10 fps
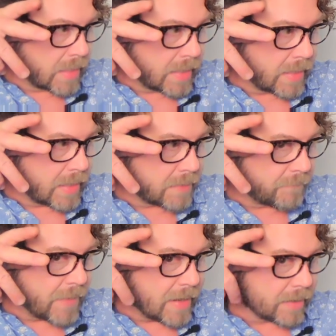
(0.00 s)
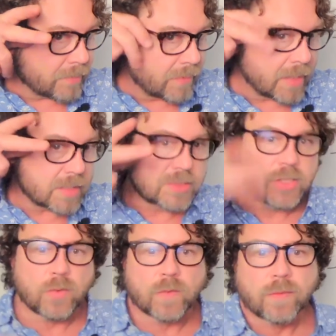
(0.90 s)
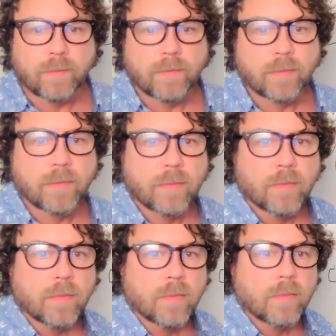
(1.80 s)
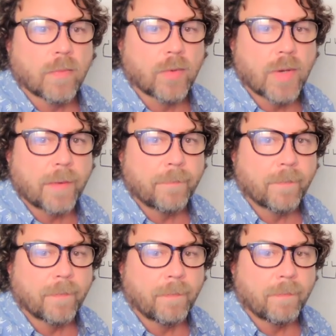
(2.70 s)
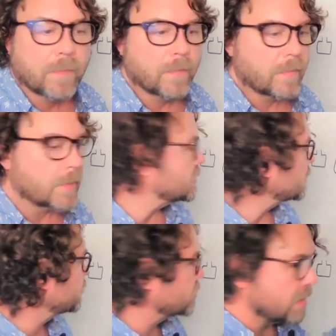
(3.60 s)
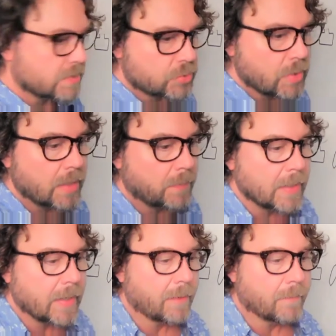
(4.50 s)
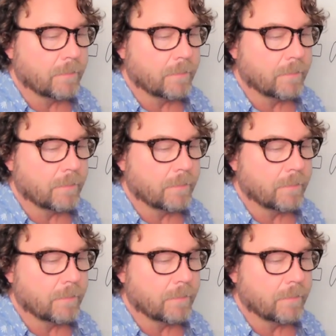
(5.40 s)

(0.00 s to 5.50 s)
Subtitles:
and he could fire, he could shoot, okay, because this is straight up and down.